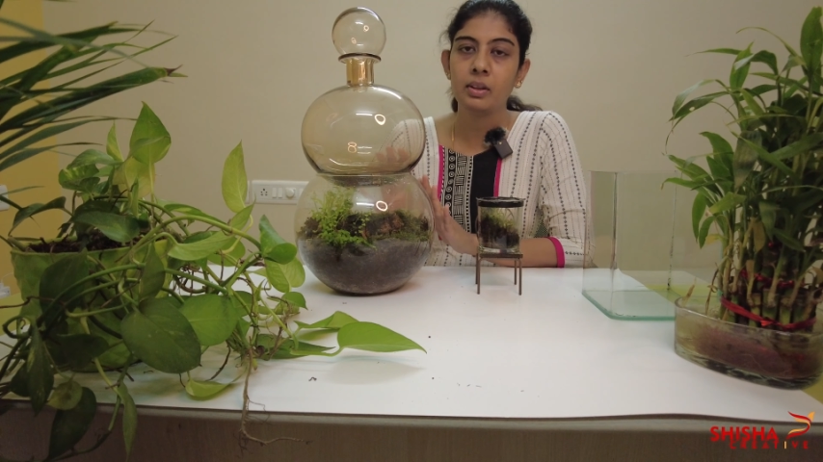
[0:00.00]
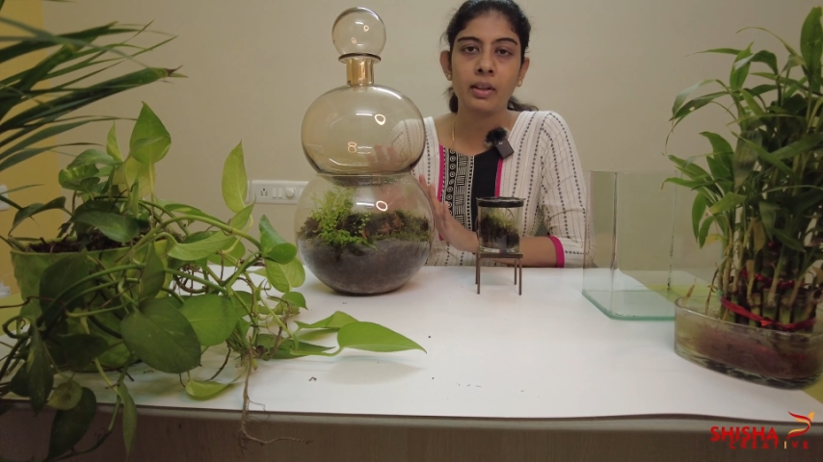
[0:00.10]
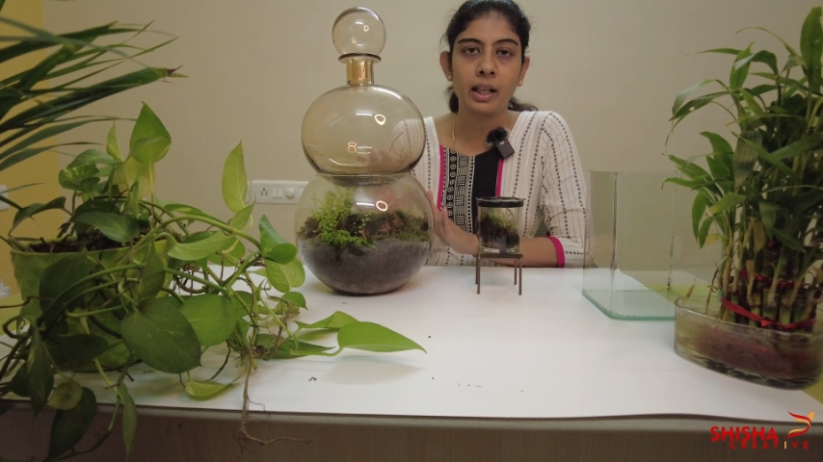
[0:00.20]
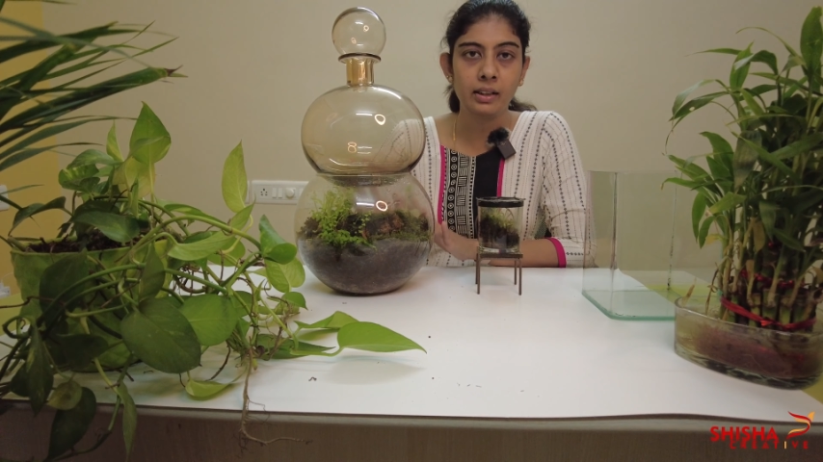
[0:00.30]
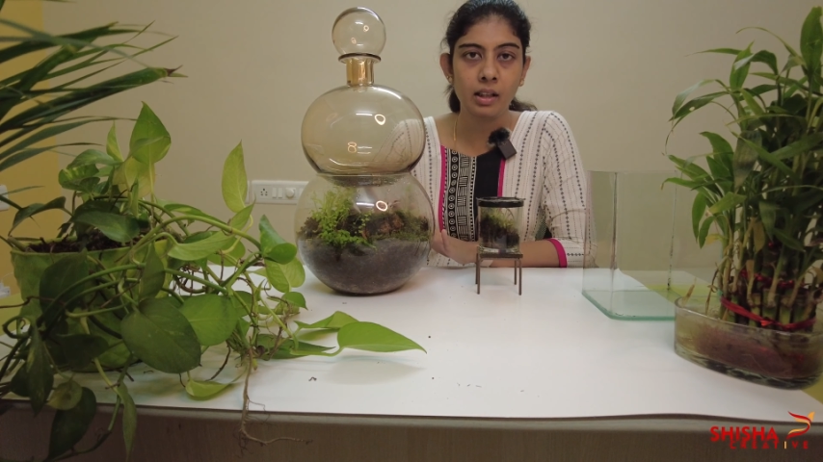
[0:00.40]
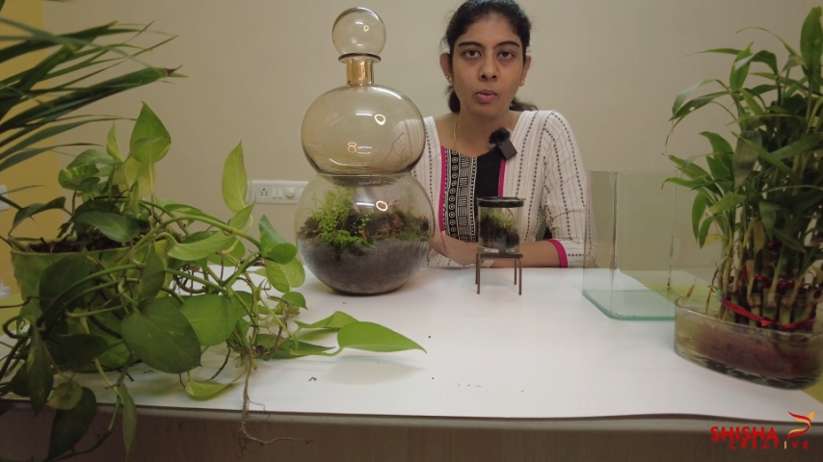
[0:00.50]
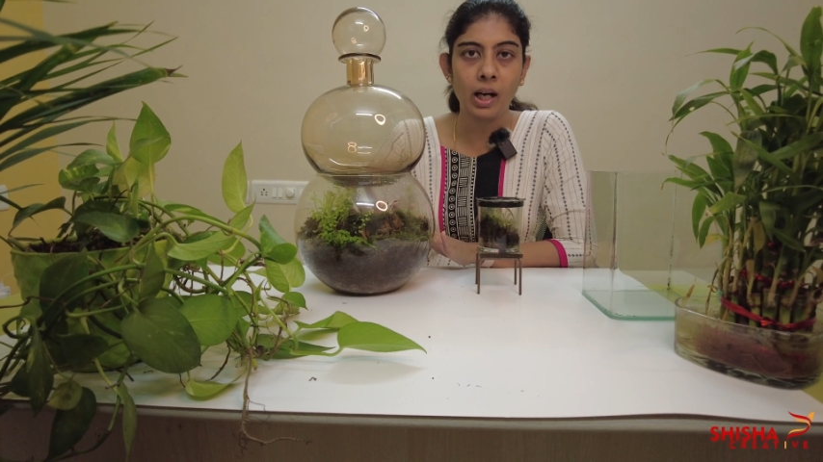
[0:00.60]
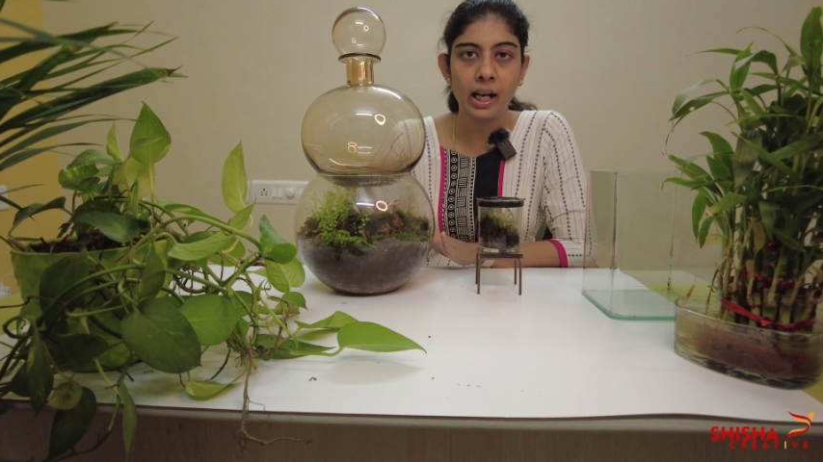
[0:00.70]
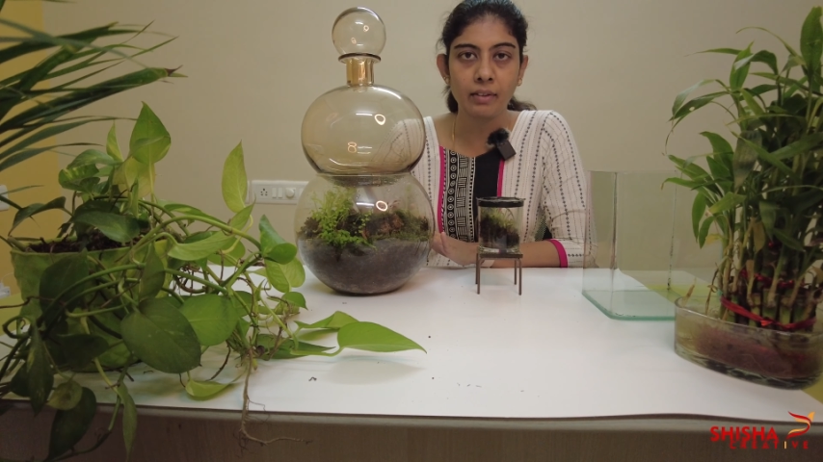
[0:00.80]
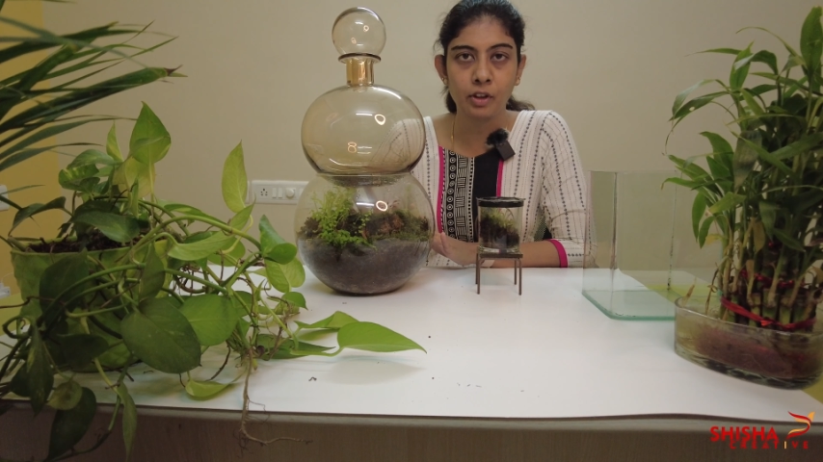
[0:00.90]
right now
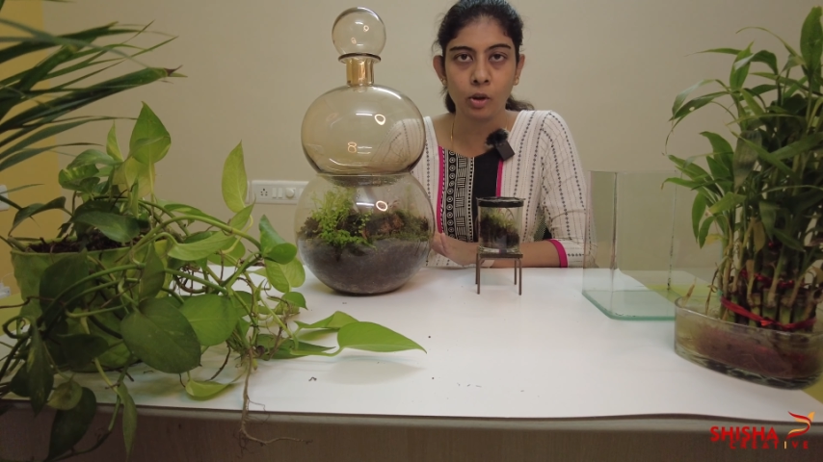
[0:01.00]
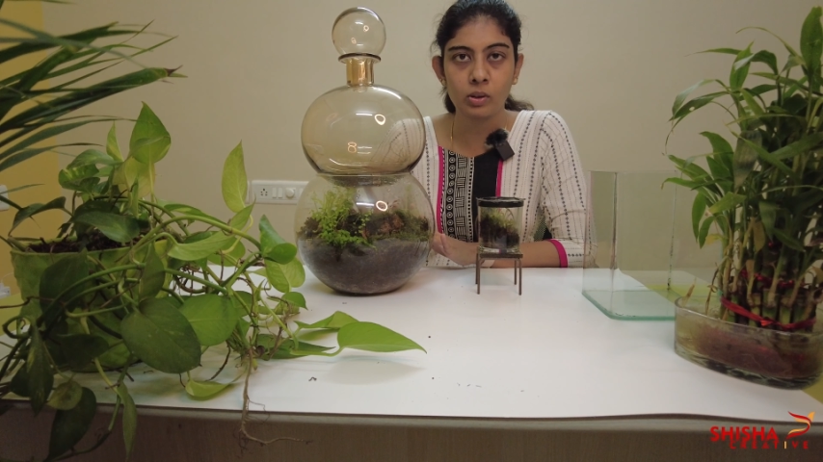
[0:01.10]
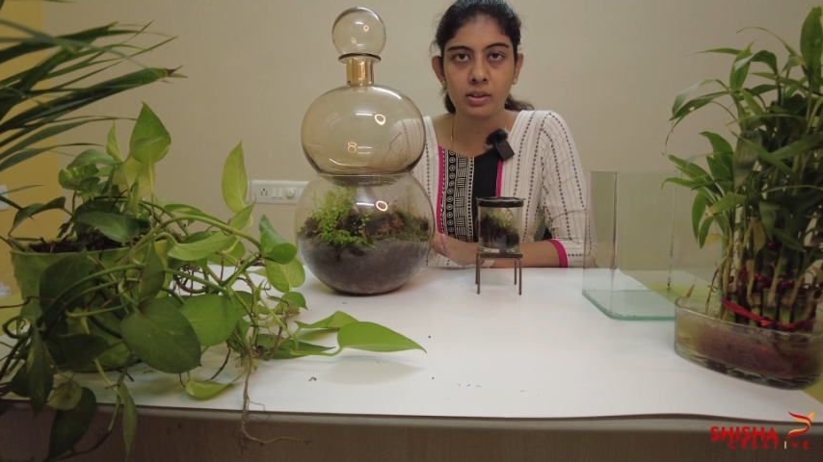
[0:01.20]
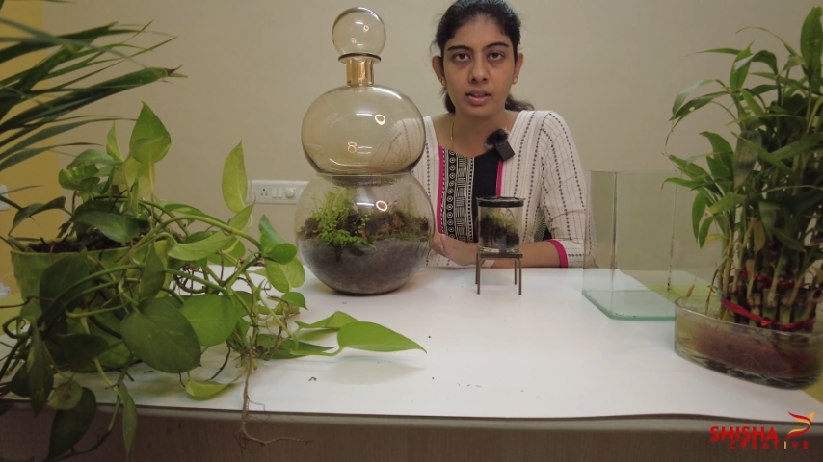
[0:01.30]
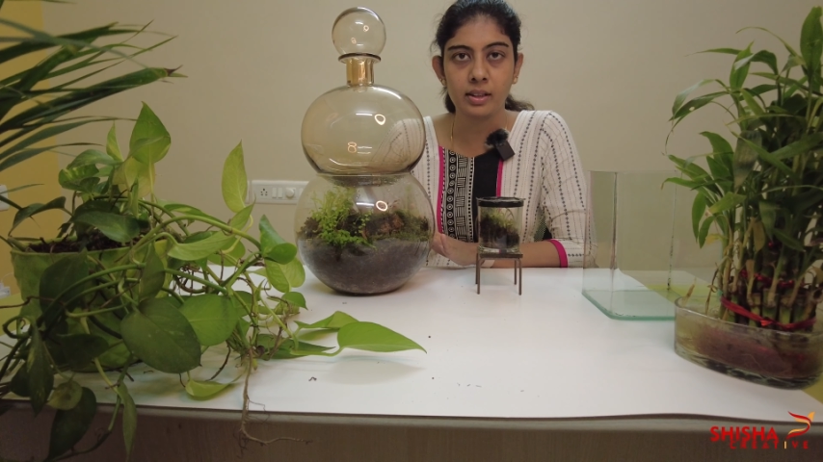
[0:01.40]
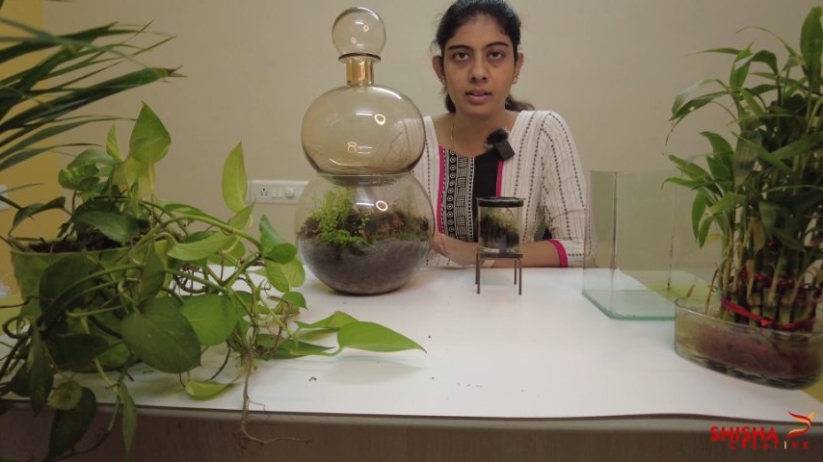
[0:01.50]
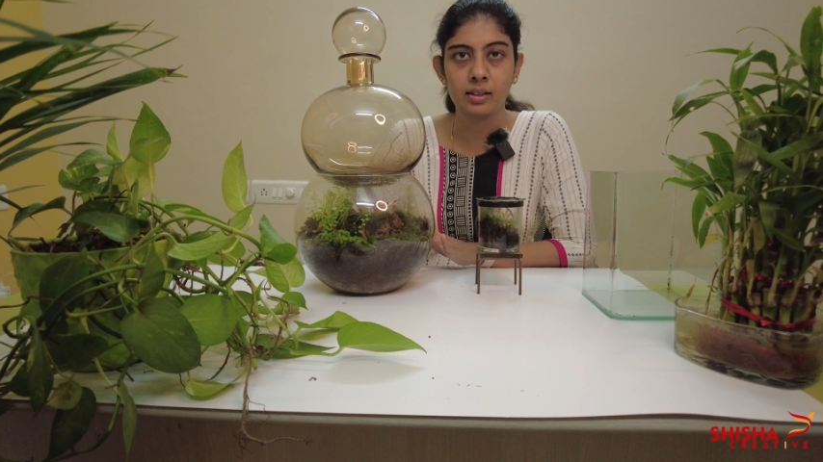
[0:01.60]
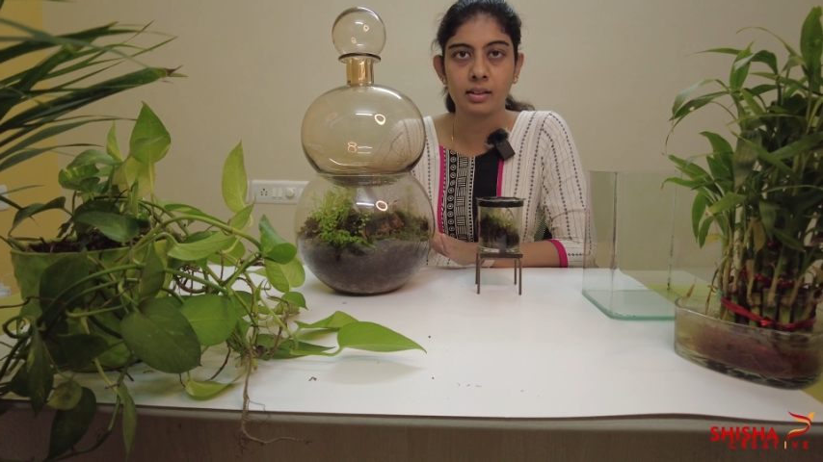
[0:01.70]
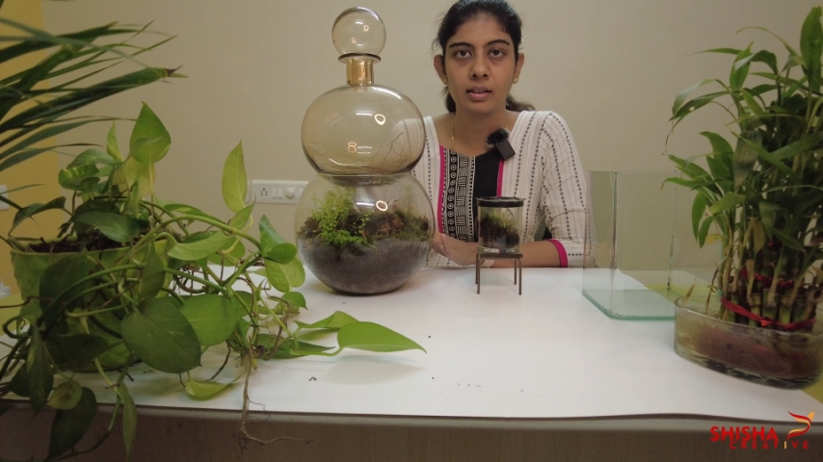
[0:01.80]
I have closed it,